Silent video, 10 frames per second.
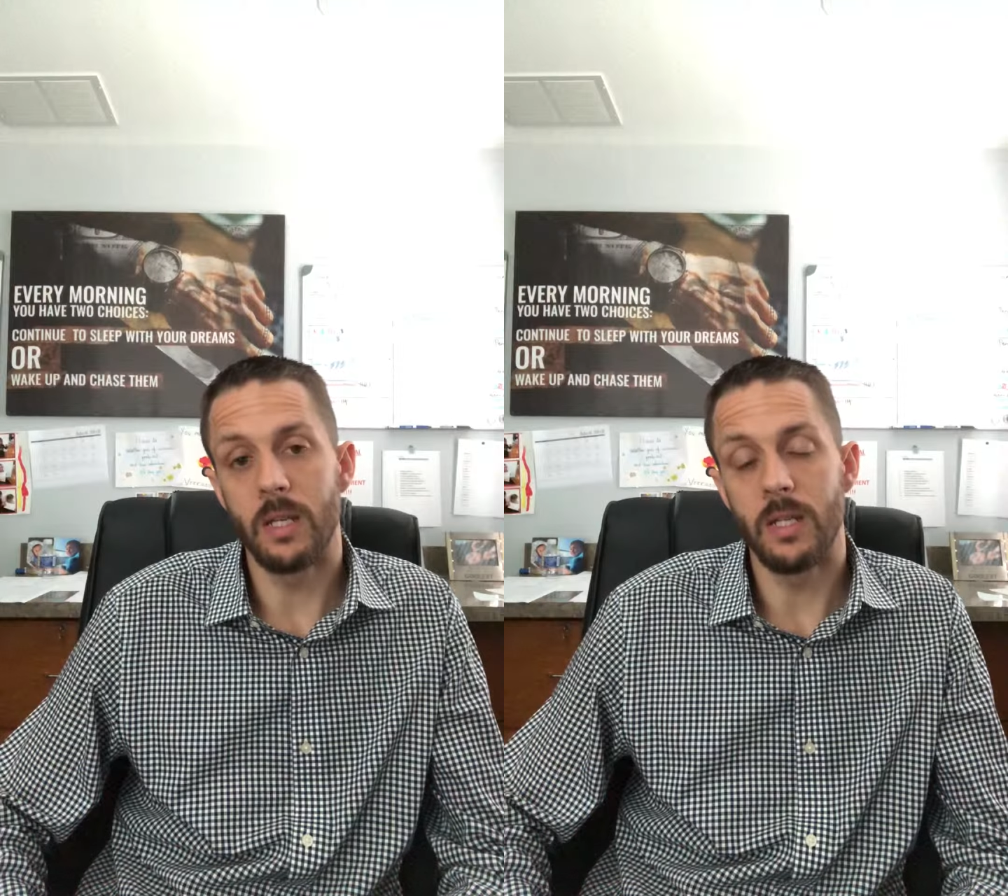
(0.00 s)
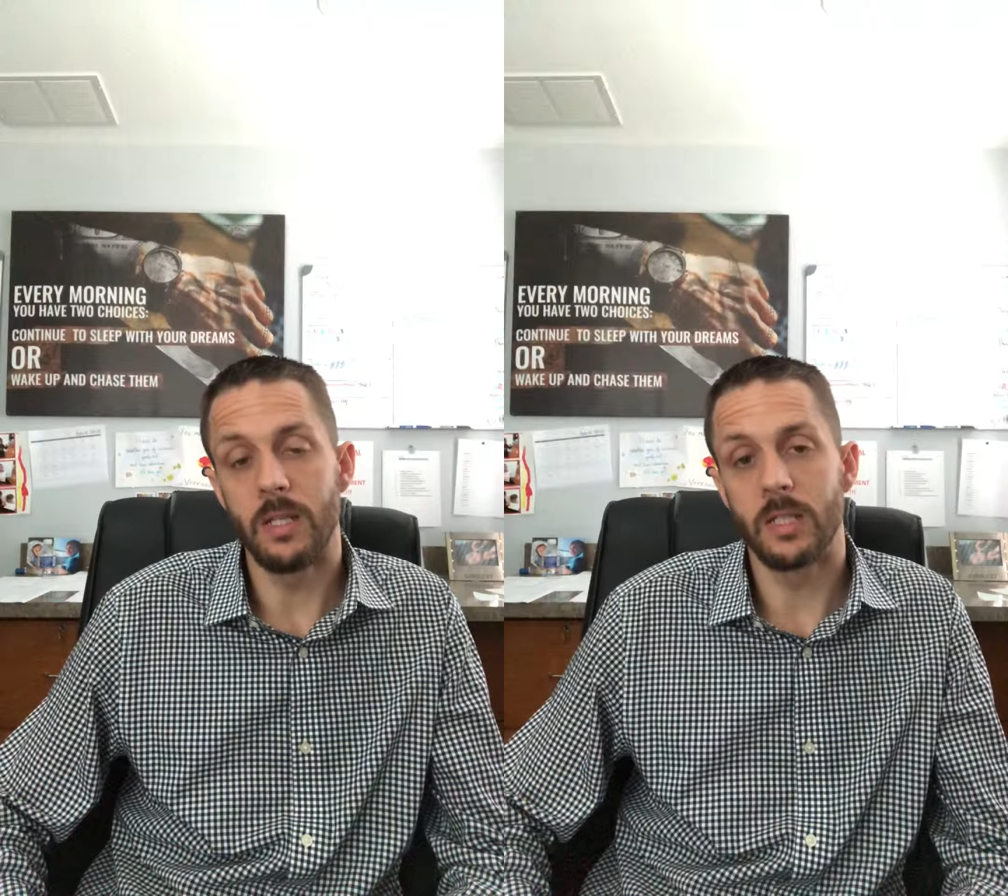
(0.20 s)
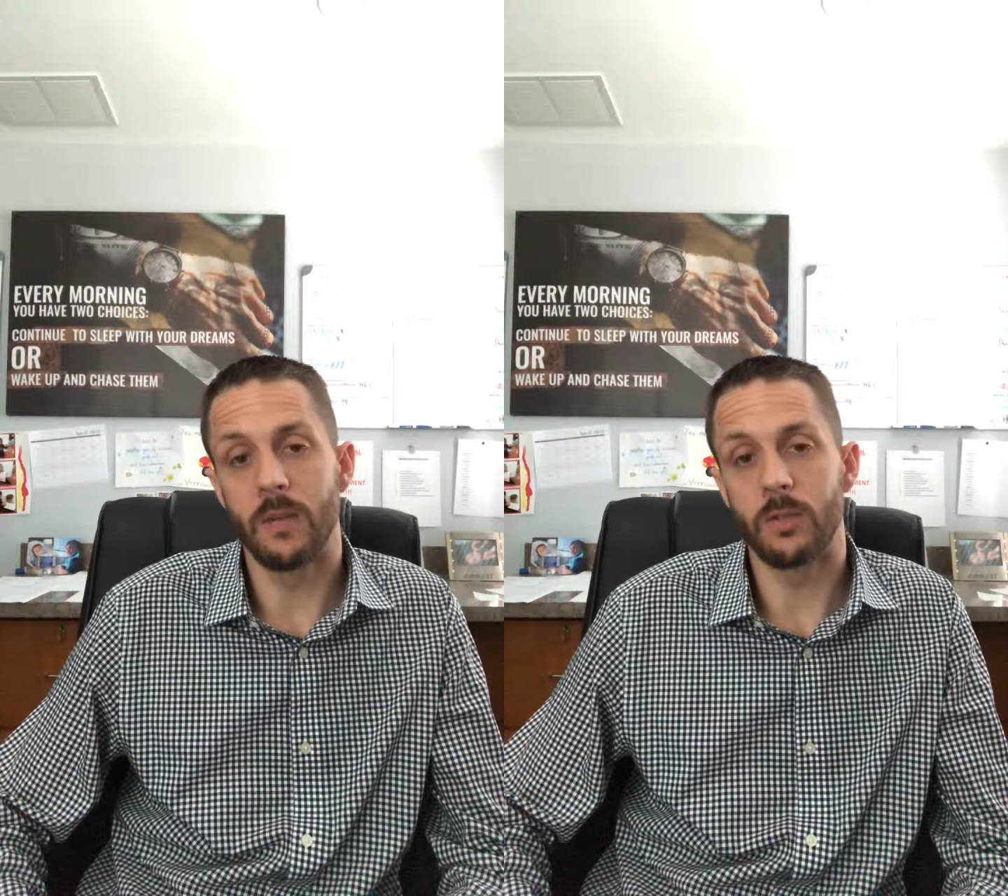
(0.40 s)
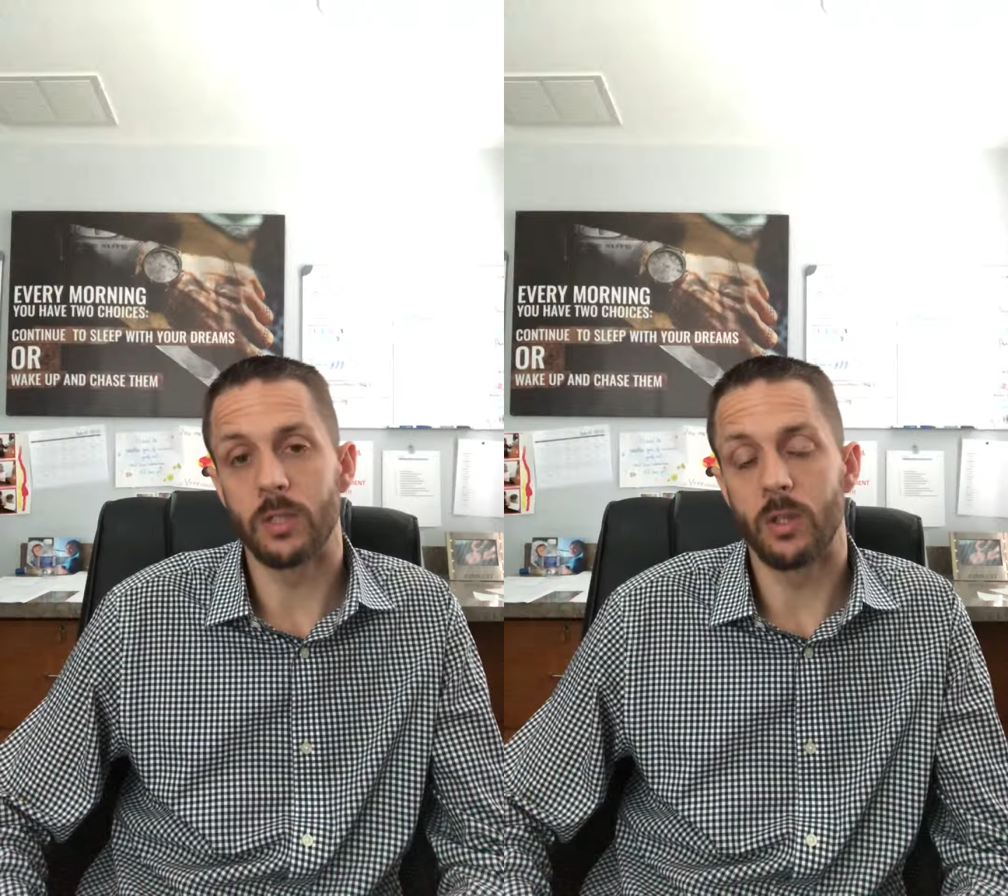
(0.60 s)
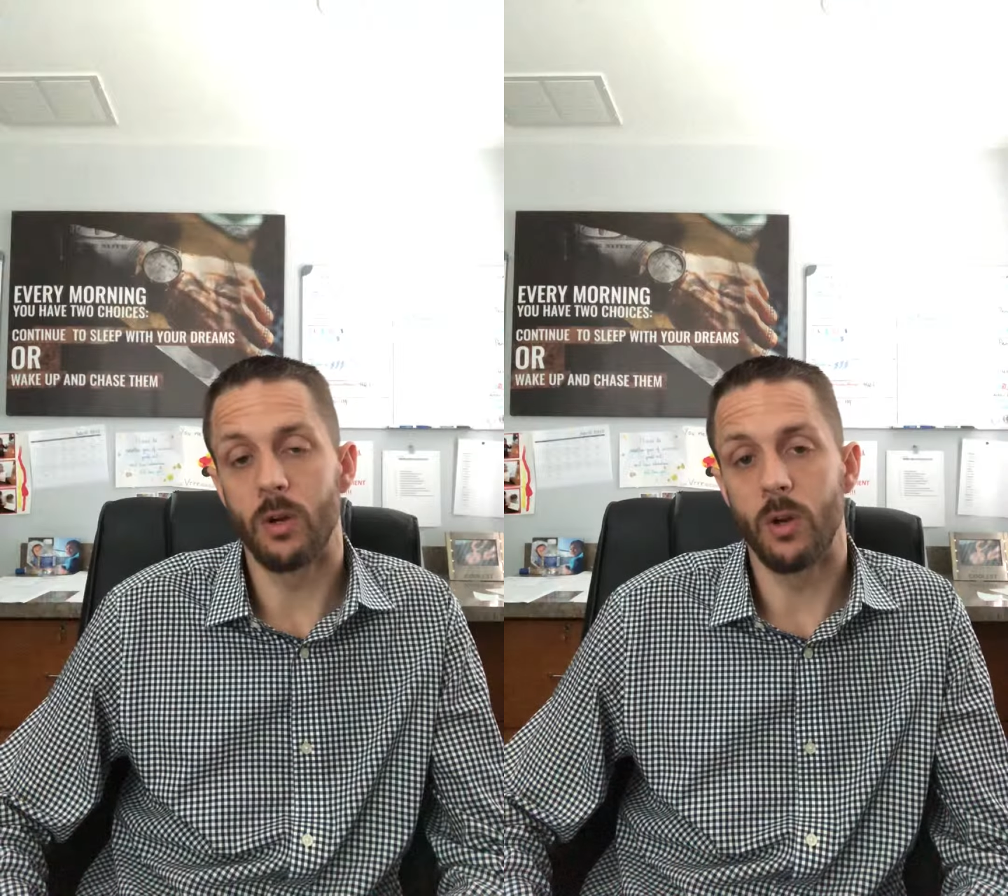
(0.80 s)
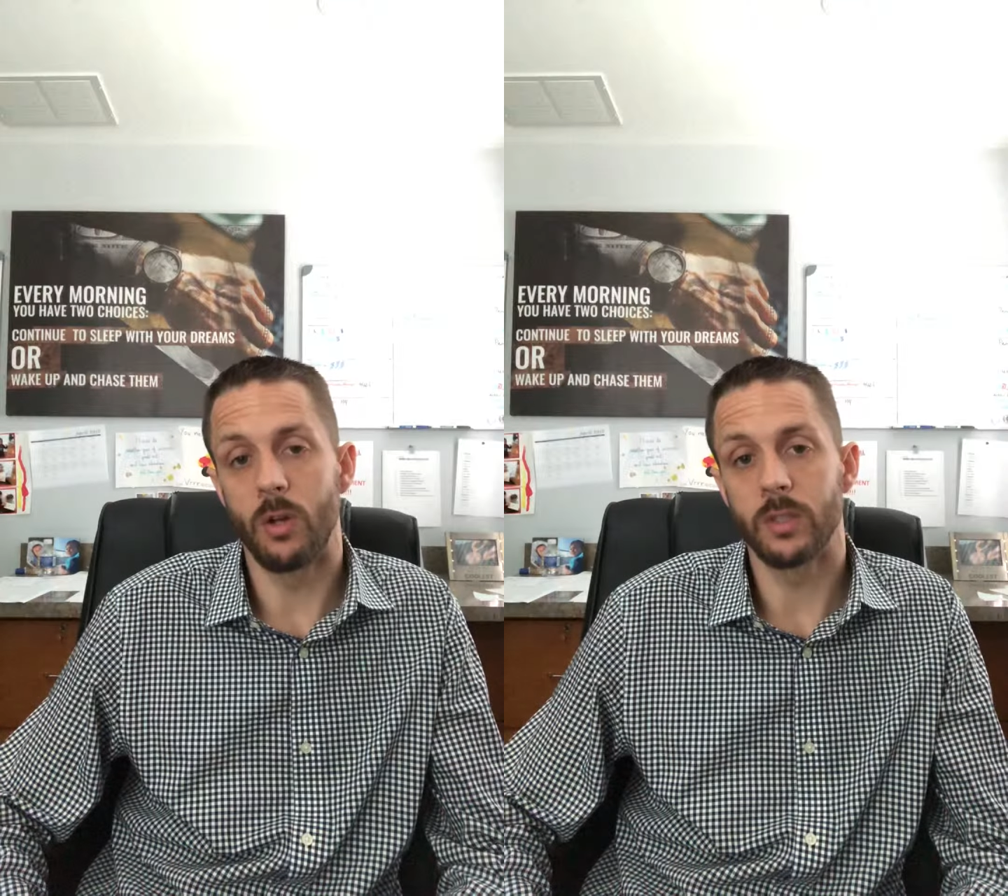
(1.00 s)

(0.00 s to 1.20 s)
needs, give us a call,